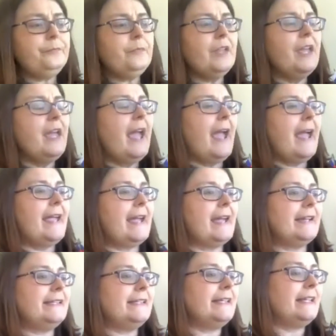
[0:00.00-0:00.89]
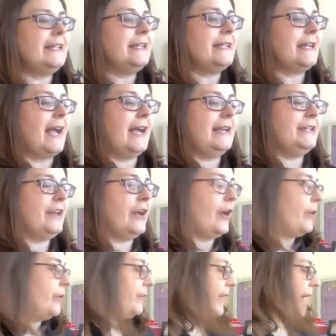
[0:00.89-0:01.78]
And I
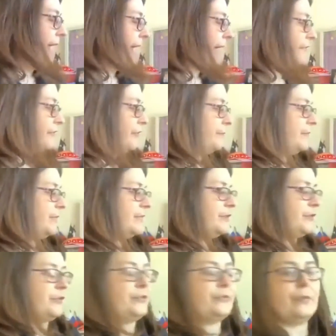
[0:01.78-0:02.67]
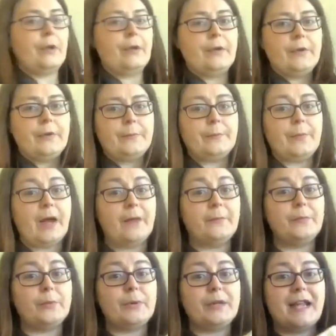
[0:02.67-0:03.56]
know that from Mr. Bob
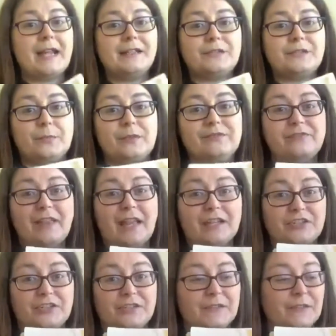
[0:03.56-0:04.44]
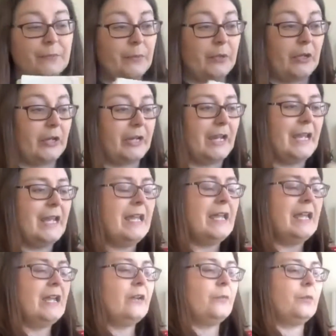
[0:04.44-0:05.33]
Boyette's Reflections book,
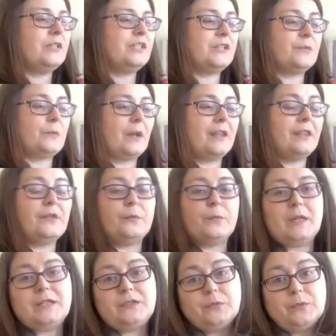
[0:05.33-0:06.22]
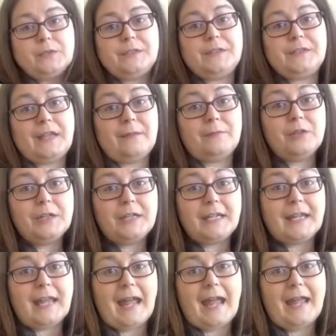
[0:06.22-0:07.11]
which is one of the resources I'm looking
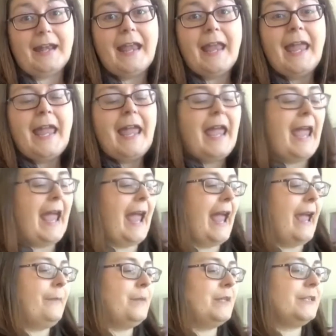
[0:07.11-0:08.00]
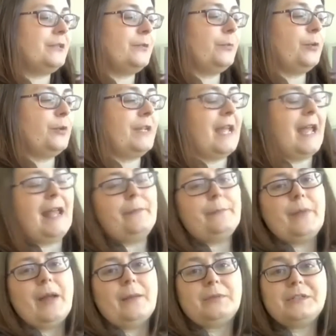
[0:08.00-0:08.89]
at. And Mr. Boyette
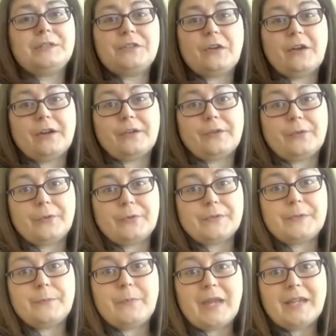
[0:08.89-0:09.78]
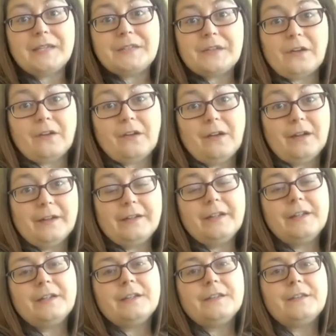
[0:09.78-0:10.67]
published articles based on
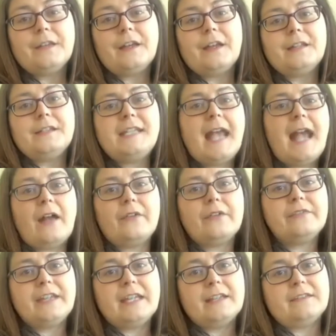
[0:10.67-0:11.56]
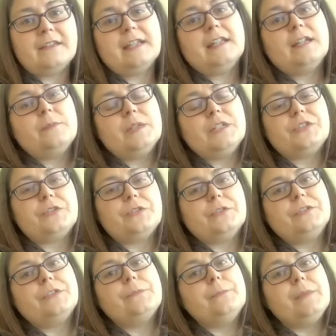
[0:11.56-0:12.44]
the Town of Kinley
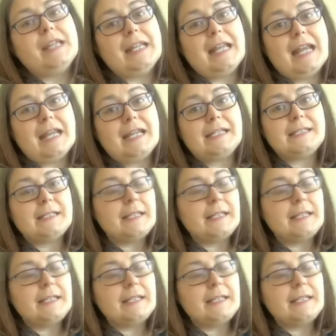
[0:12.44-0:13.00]
Commissioners meetings